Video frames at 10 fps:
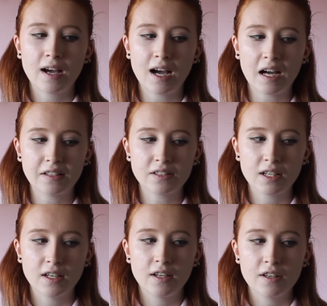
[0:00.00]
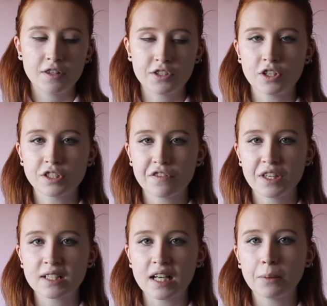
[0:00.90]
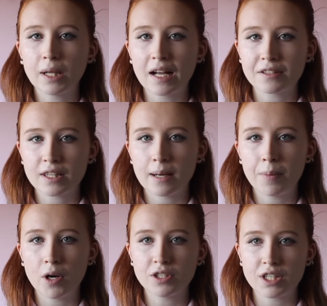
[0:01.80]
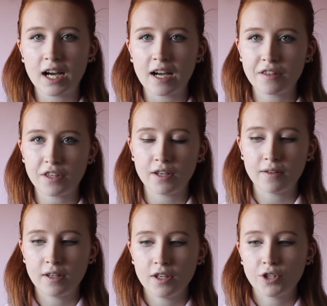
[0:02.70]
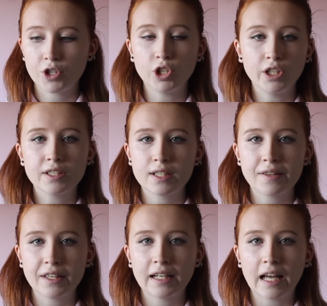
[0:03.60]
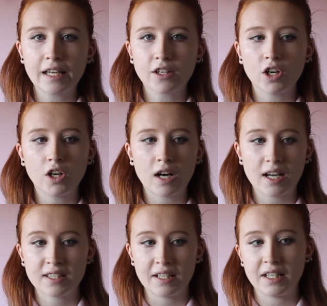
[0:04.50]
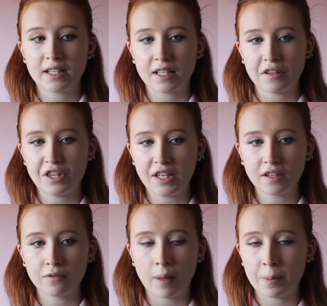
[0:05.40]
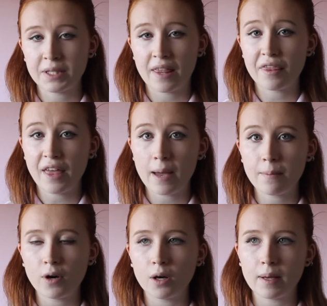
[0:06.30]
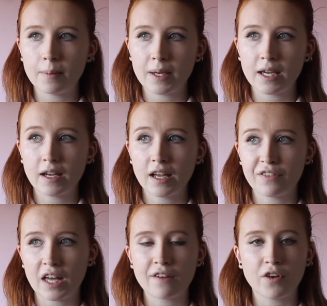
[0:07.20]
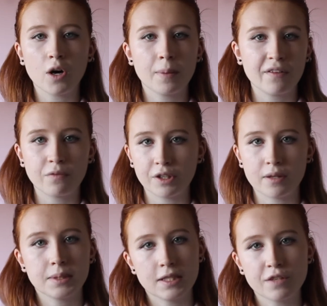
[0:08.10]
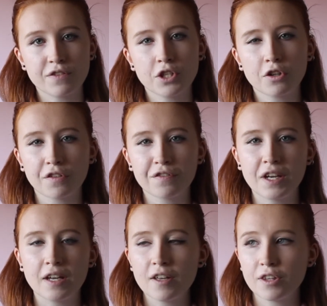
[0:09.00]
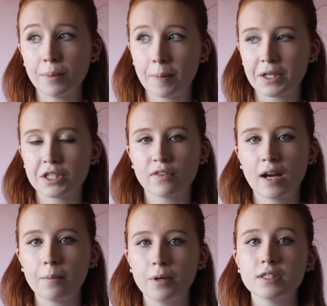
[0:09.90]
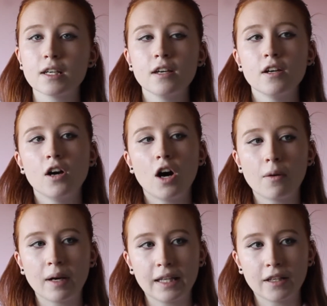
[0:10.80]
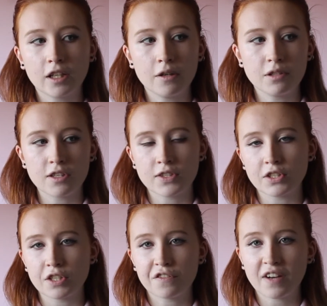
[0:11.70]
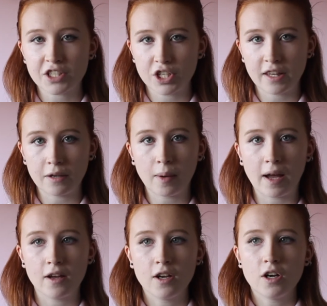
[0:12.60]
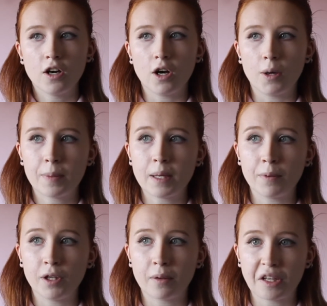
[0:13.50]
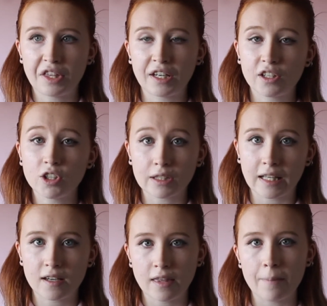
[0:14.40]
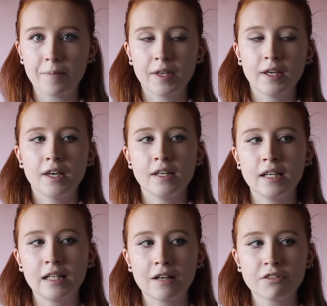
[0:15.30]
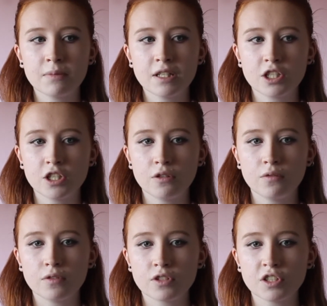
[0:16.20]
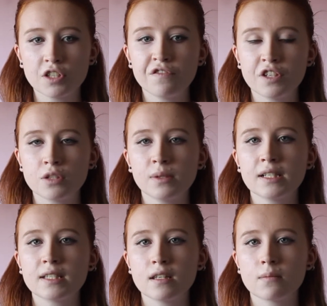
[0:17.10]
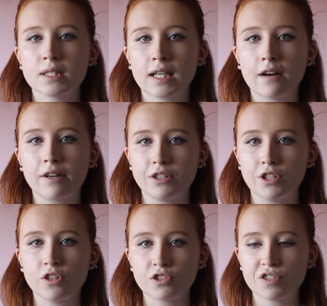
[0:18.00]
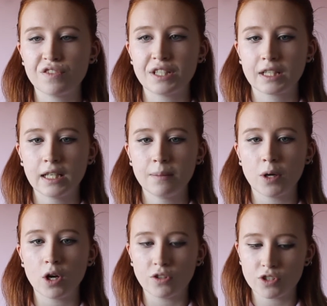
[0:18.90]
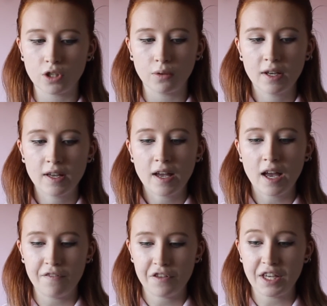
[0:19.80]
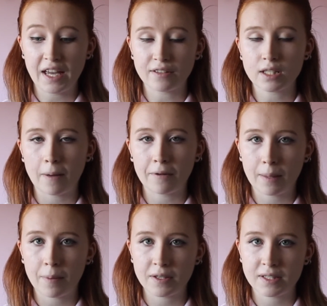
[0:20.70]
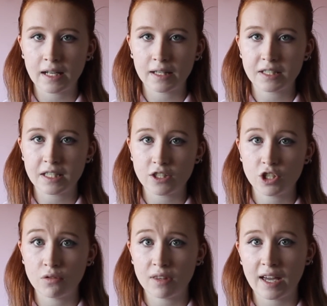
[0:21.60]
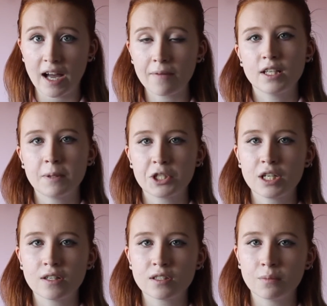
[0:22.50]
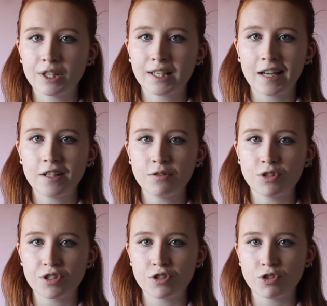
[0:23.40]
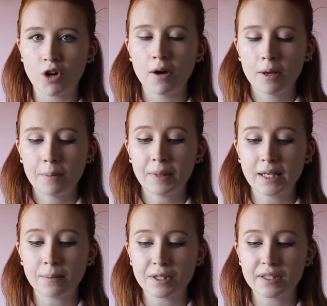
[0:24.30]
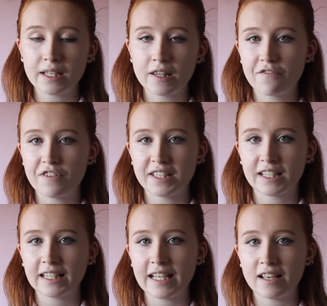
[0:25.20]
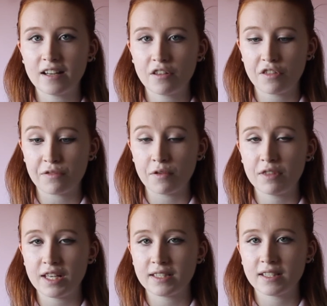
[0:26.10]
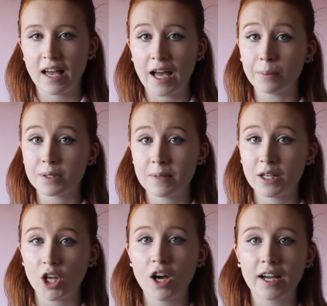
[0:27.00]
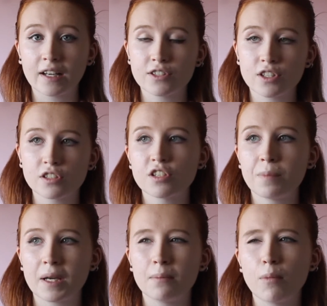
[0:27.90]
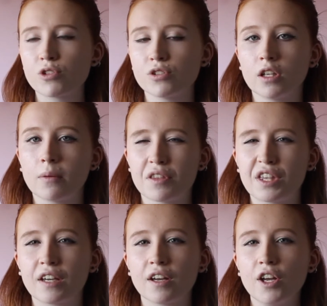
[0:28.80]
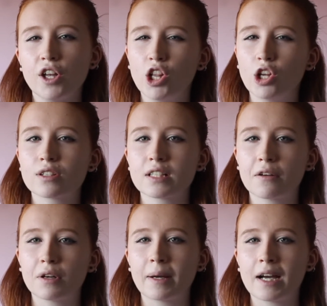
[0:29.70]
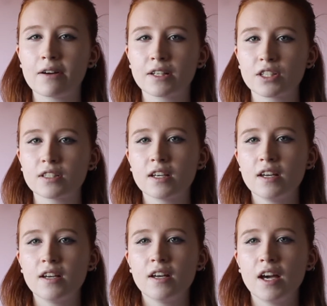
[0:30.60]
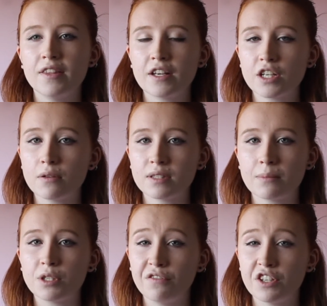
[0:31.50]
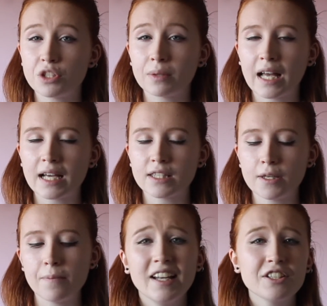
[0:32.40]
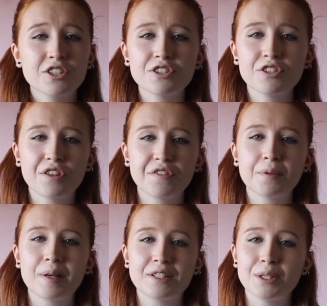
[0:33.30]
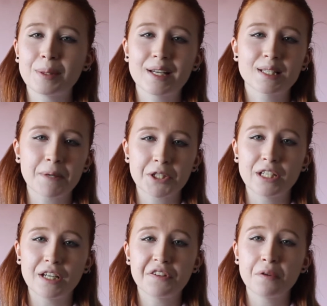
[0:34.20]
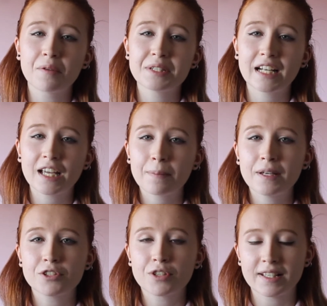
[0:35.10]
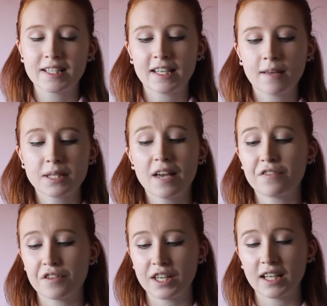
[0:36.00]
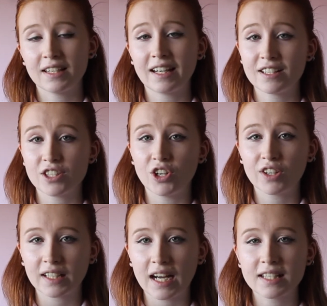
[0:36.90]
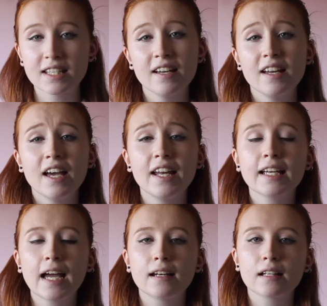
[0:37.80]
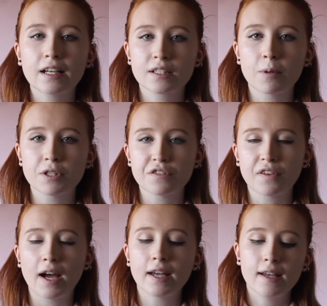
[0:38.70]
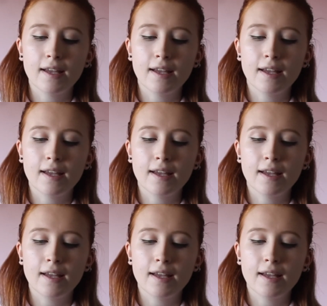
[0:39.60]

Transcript: And the sort of things I will add to that board are either colours that they like or aesthetics I think represent them, or maybe if they have a hobby, if one of them's into photography, there'll be pictures of cameras, or I'll include the sort of fashion they wear or people who I think look like them. And it allows me to sort of visually see them as a character, not just physically, but also everything else about their personality and who they are. Especially as someone, again, who doesn't draw, being able to see them physically through this helps me a lot. I can sort of pick a model who I think looks like one of my characters and then use them to visualize them. It is just another fun way to do it, especially if you already like Pinterest. It keeps everything nice and organized. And again, like Spotify,